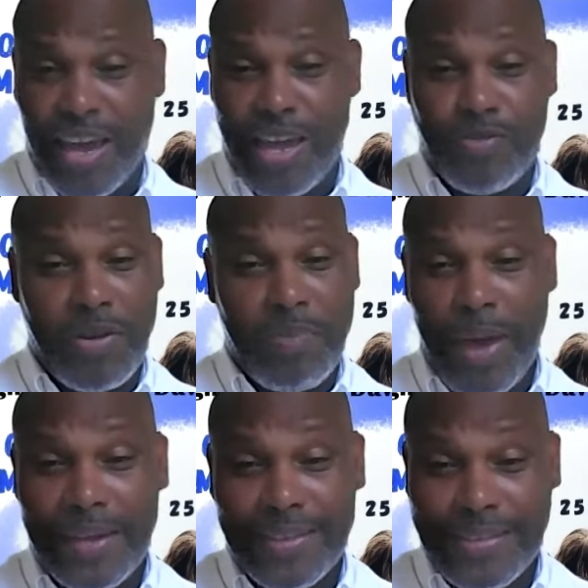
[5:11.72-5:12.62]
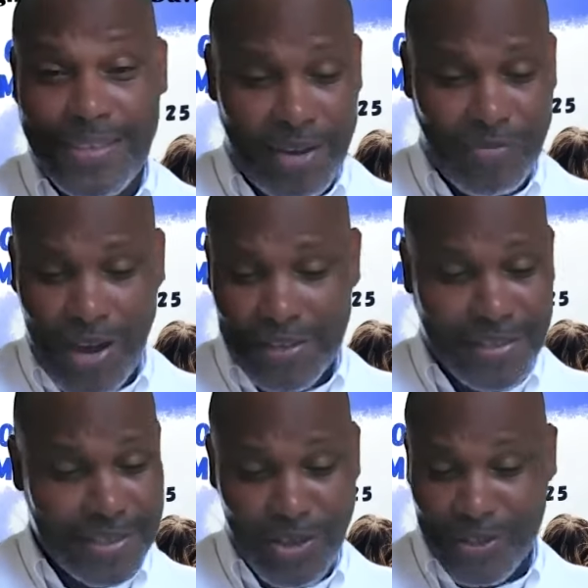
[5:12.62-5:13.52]
In repentance and
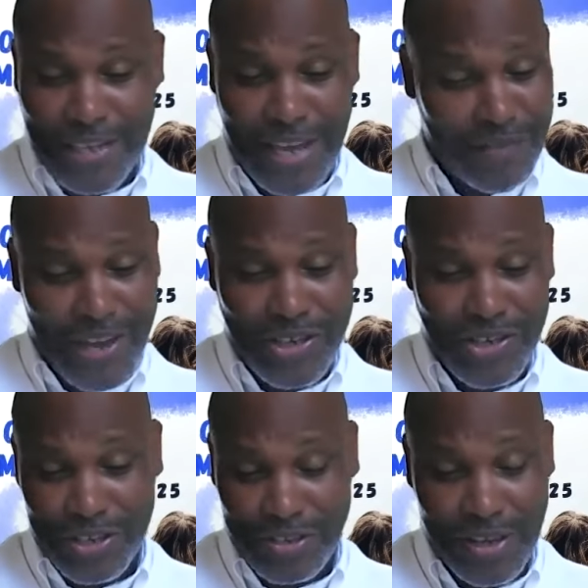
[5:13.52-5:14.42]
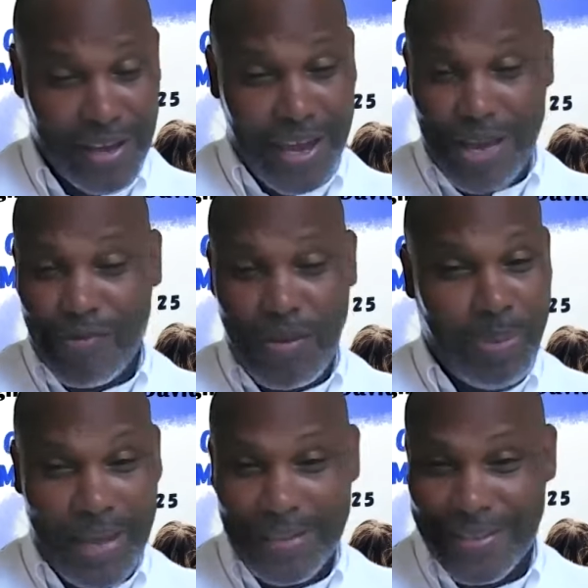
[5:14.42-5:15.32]
rest is your salvation. In
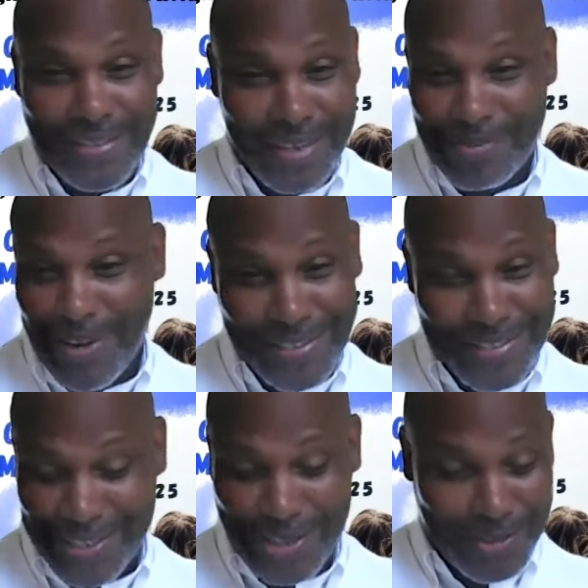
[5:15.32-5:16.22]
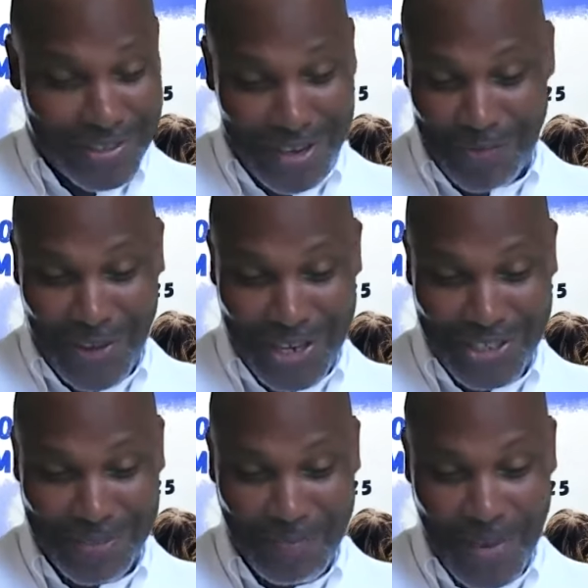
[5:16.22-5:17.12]
repentance and rest is your
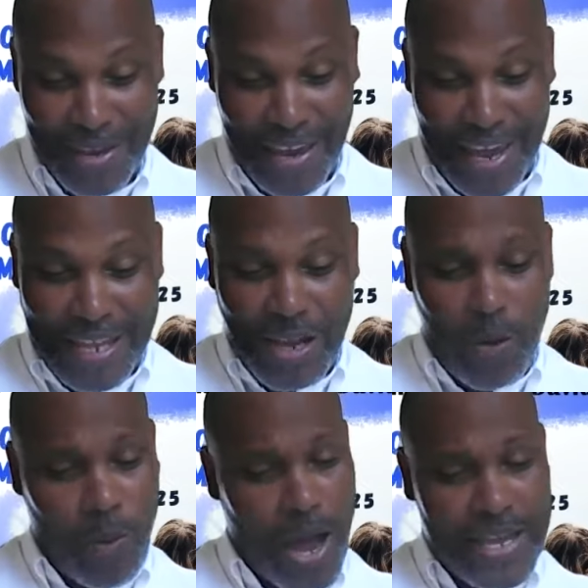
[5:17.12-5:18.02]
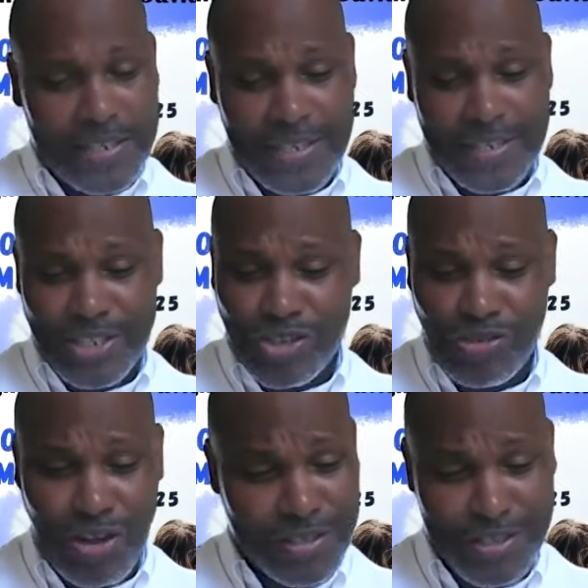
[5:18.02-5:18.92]
salvation. In quietness and
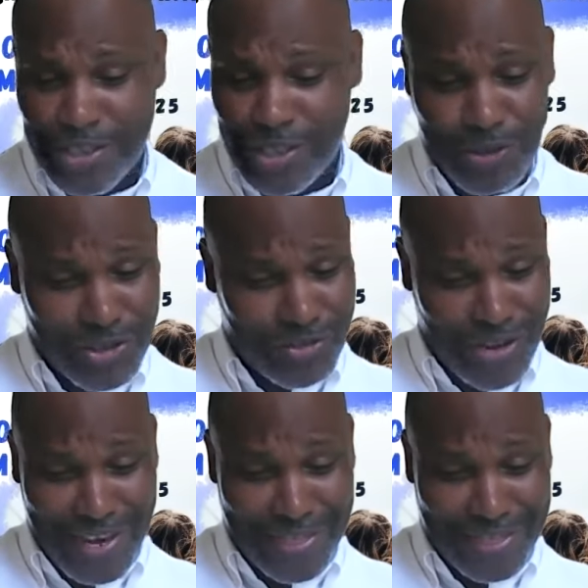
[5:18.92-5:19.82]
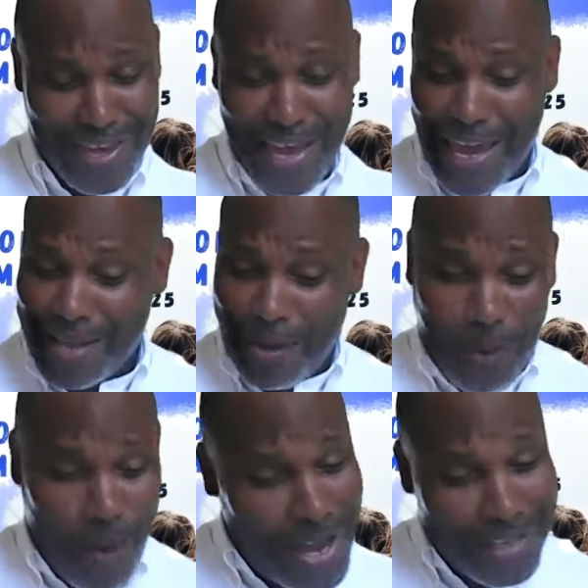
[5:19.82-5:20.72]
trust is your strength. In
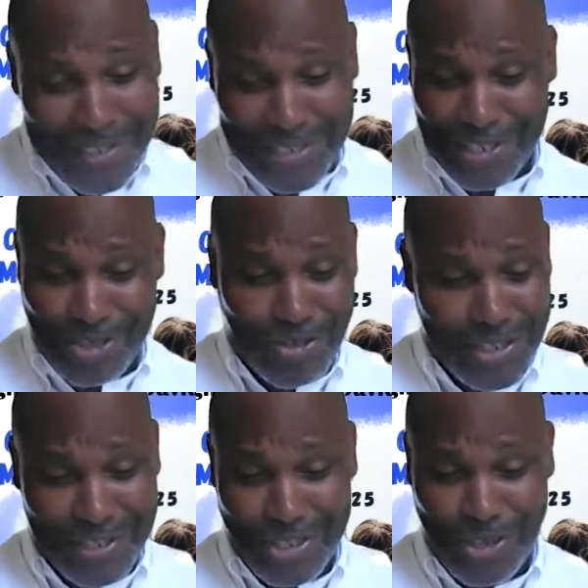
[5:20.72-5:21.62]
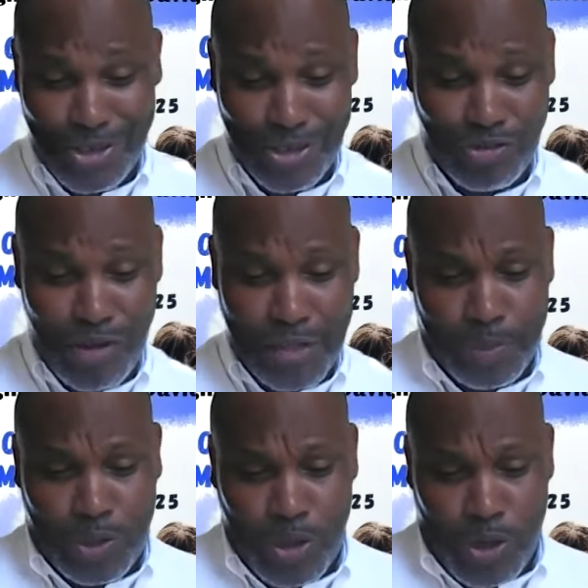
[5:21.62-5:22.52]
quietness and trust is your strength.
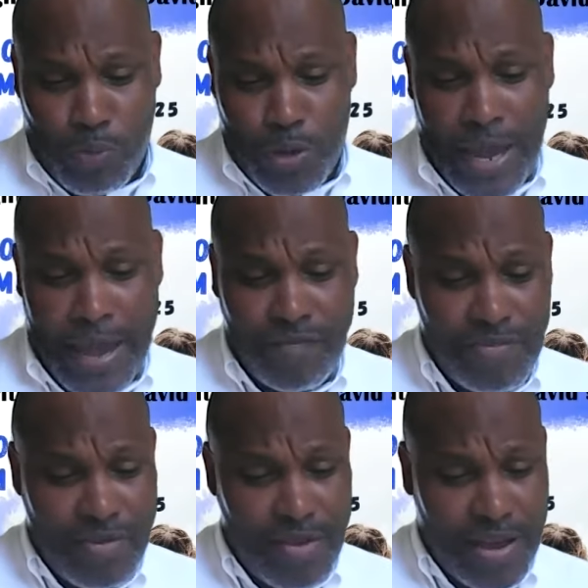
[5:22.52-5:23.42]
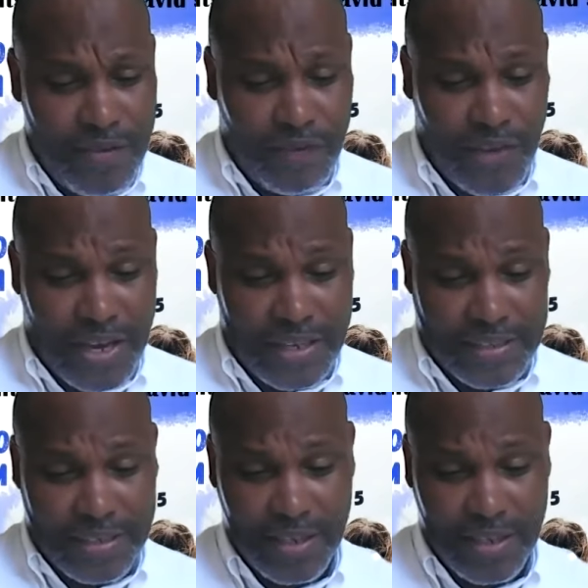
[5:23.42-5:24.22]
But you would have none of it.